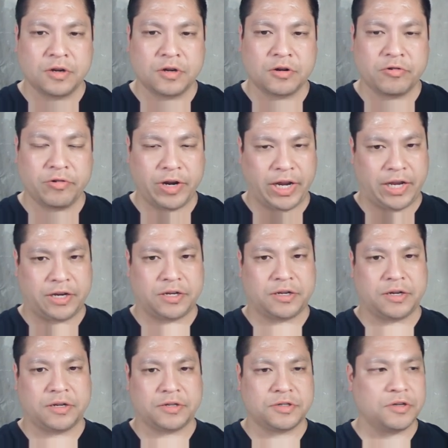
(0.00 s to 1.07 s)
great.
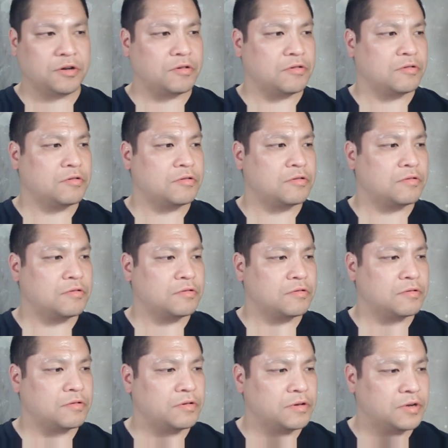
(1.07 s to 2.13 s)
So
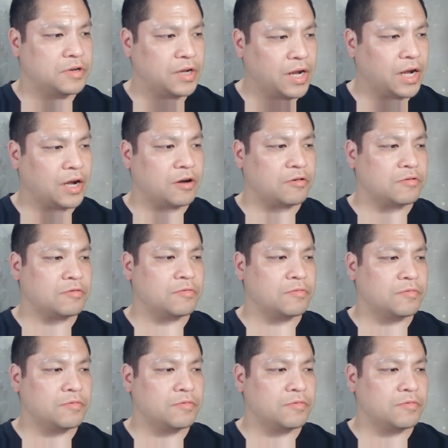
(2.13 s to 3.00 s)
now